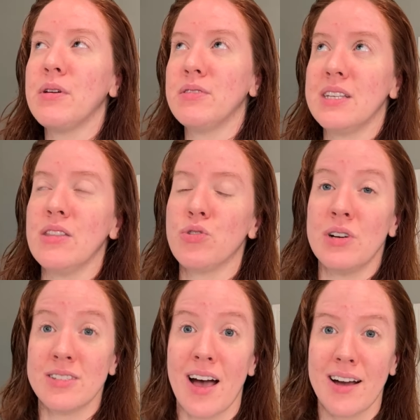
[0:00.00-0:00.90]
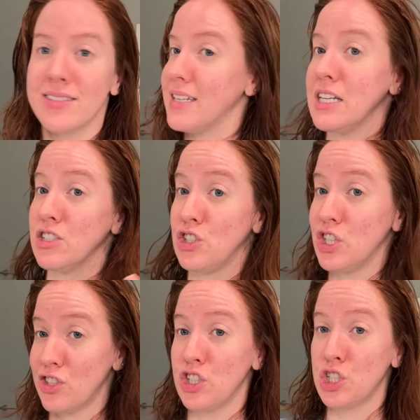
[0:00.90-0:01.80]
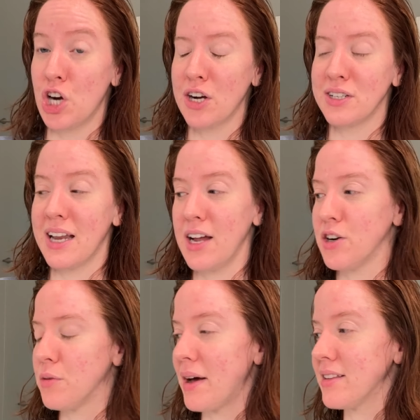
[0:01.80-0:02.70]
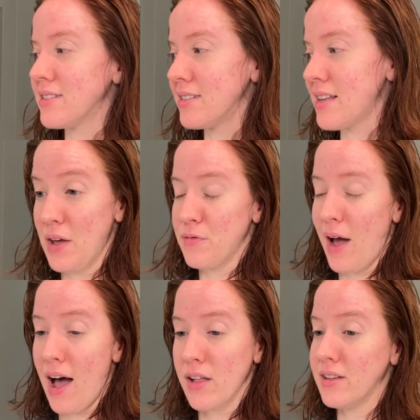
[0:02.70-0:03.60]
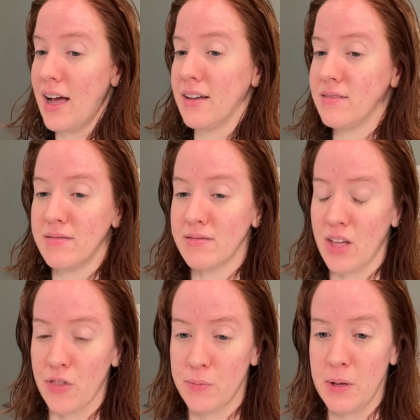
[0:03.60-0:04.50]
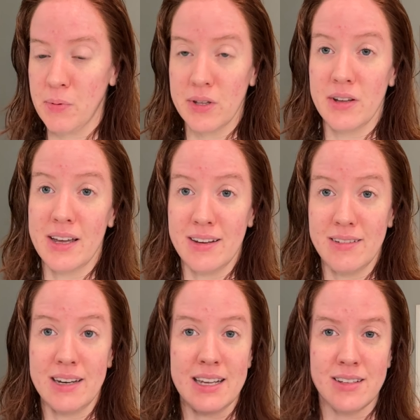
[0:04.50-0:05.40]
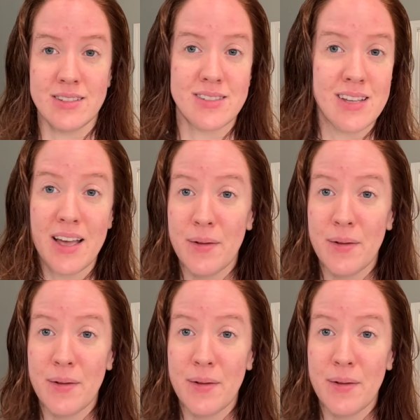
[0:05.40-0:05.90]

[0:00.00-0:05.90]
We've seen through his eyes, and he is just as shocked and angered by this as Val and the other people in his